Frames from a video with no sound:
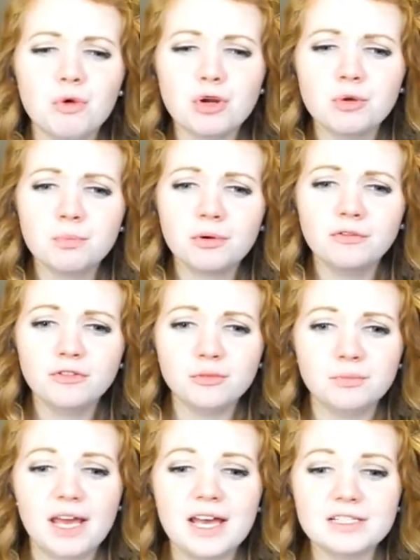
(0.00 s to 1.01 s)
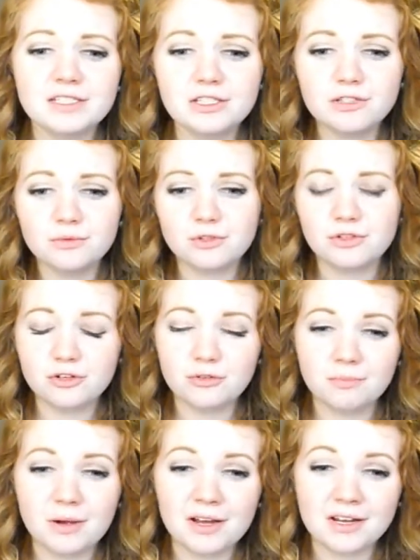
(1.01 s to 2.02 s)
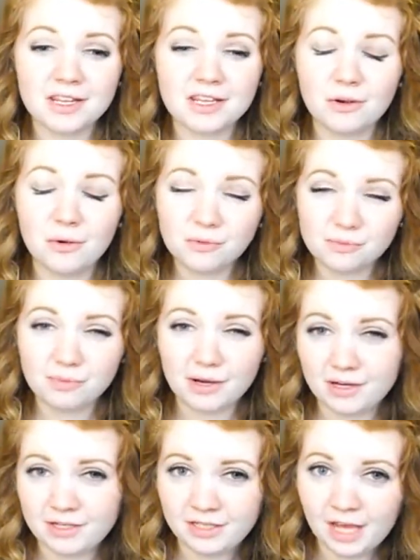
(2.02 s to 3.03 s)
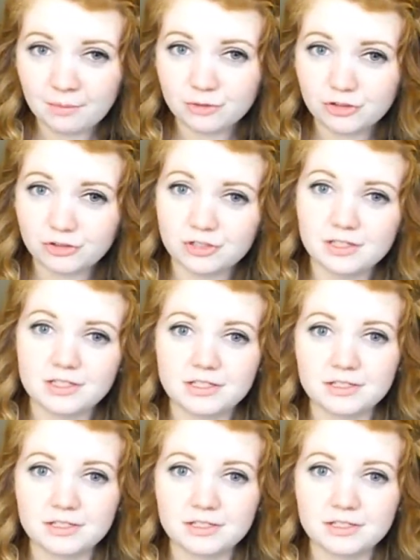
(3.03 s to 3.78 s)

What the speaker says: wearing perfume it has to do with your own body chemistry, and this is